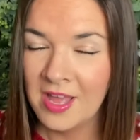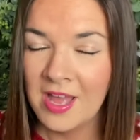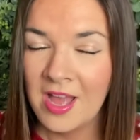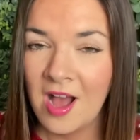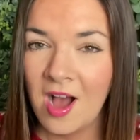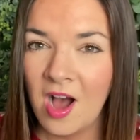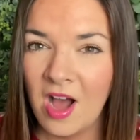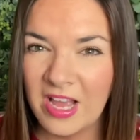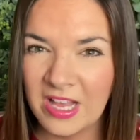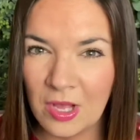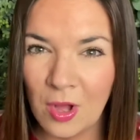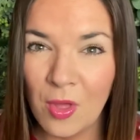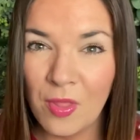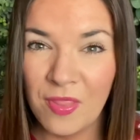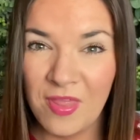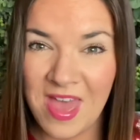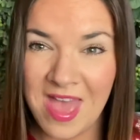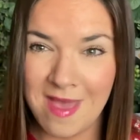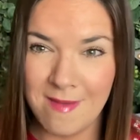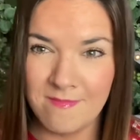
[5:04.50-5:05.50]
I got
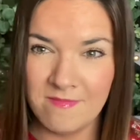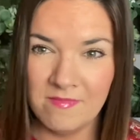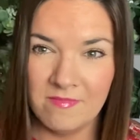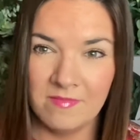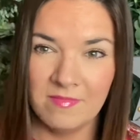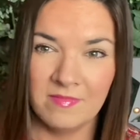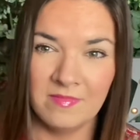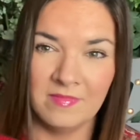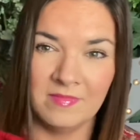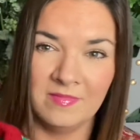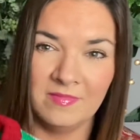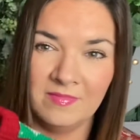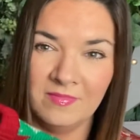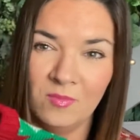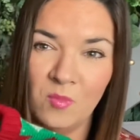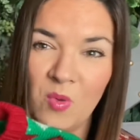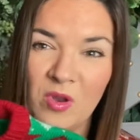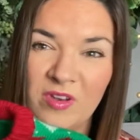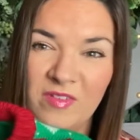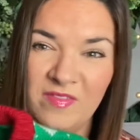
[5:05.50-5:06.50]
then
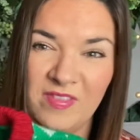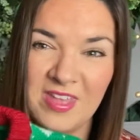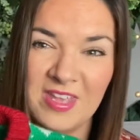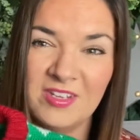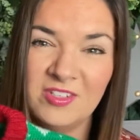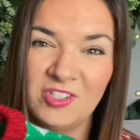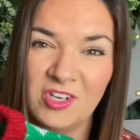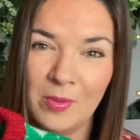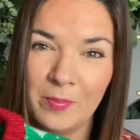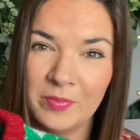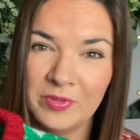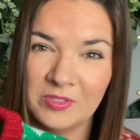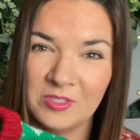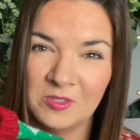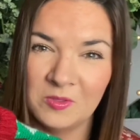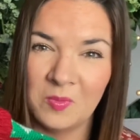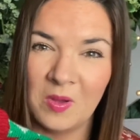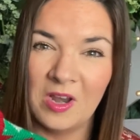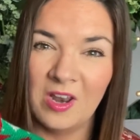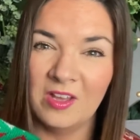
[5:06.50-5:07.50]
one of these jumpers as
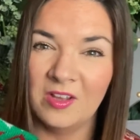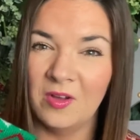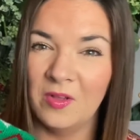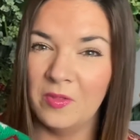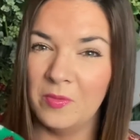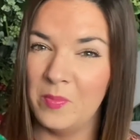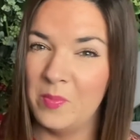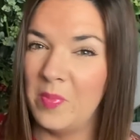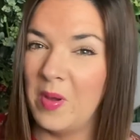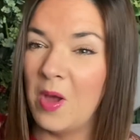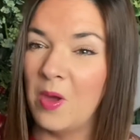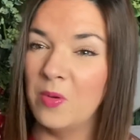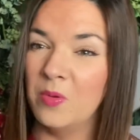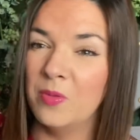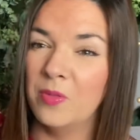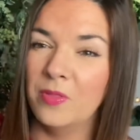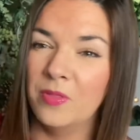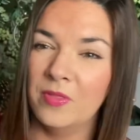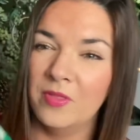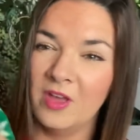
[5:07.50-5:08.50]
well. I got them
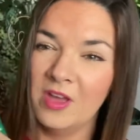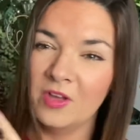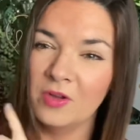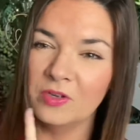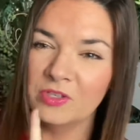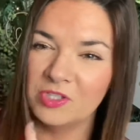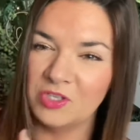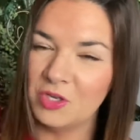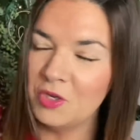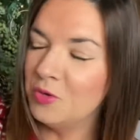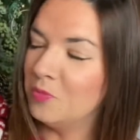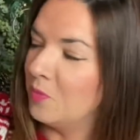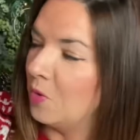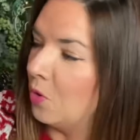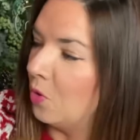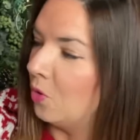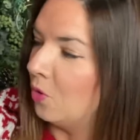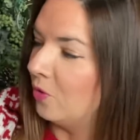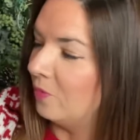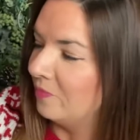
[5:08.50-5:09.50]
both. I got two
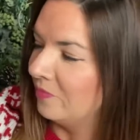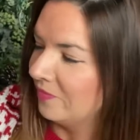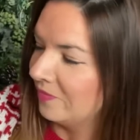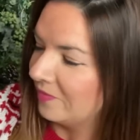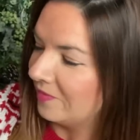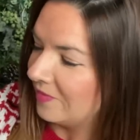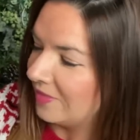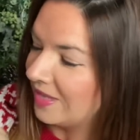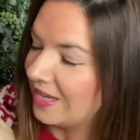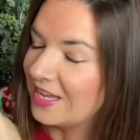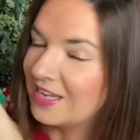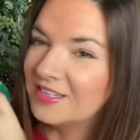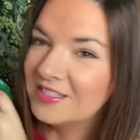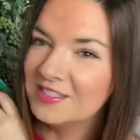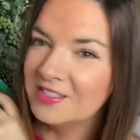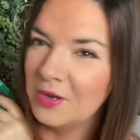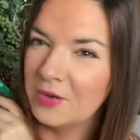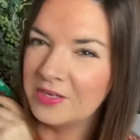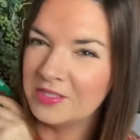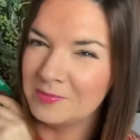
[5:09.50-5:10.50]
more in
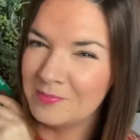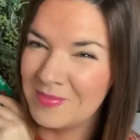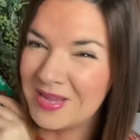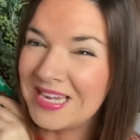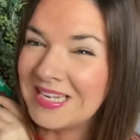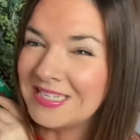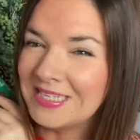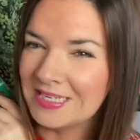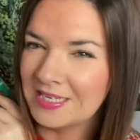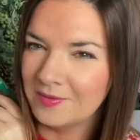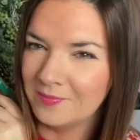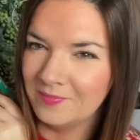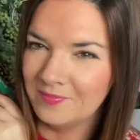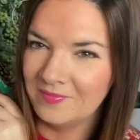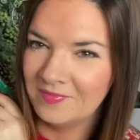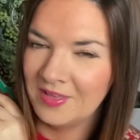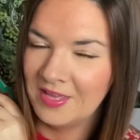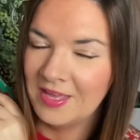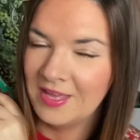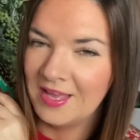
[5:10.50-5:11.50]
size medium,
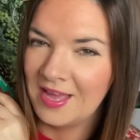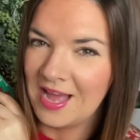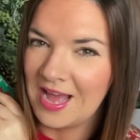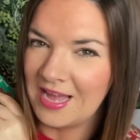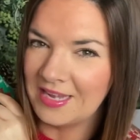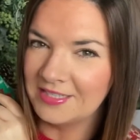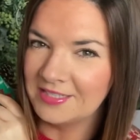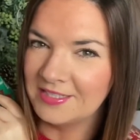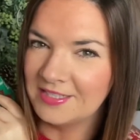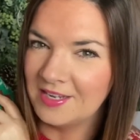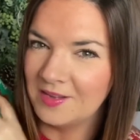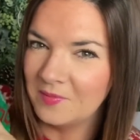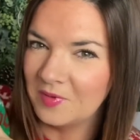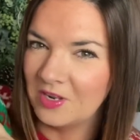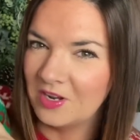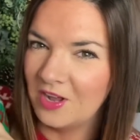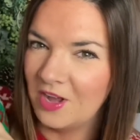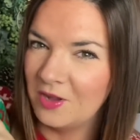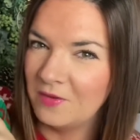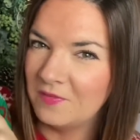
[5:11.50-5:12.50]
and I'm going
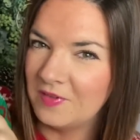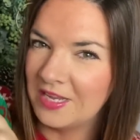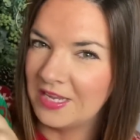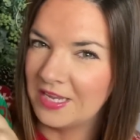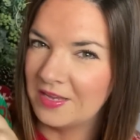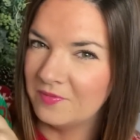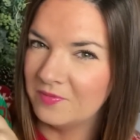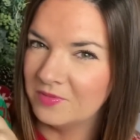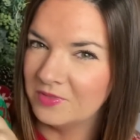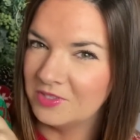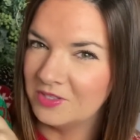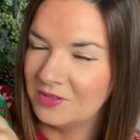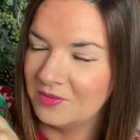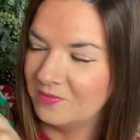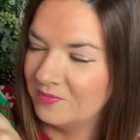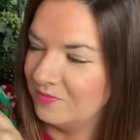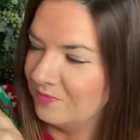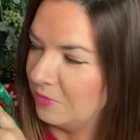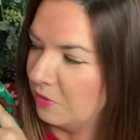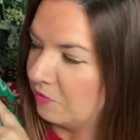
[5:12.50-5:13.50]
to hopefully give them to them
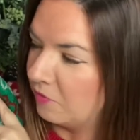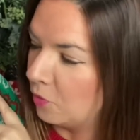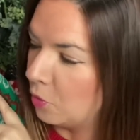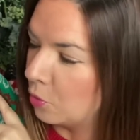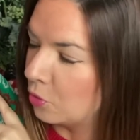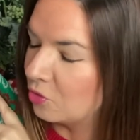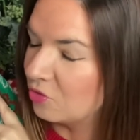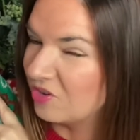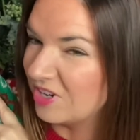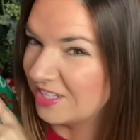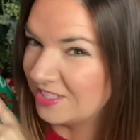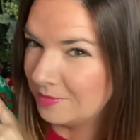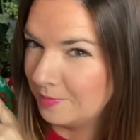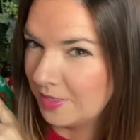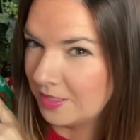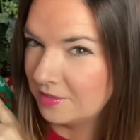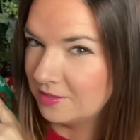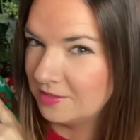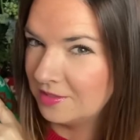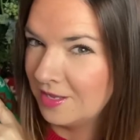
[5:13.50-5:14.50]
before
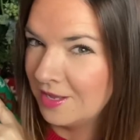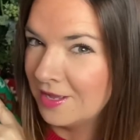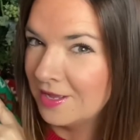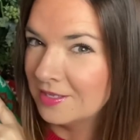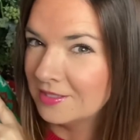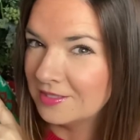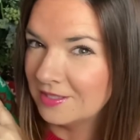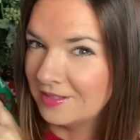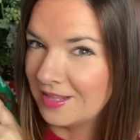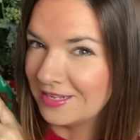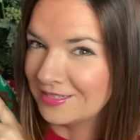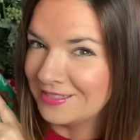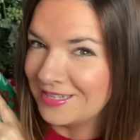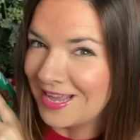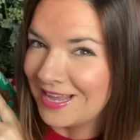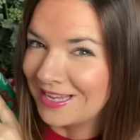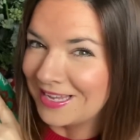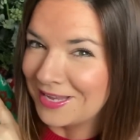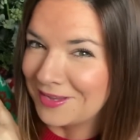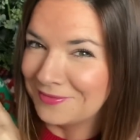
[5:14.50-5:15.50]
Christmas. So that's their
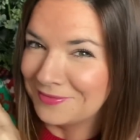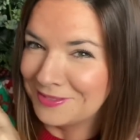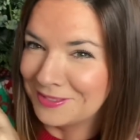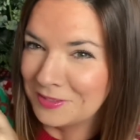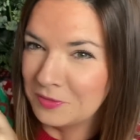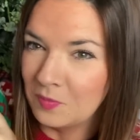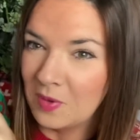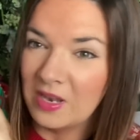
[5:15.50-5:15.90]
gifts as well.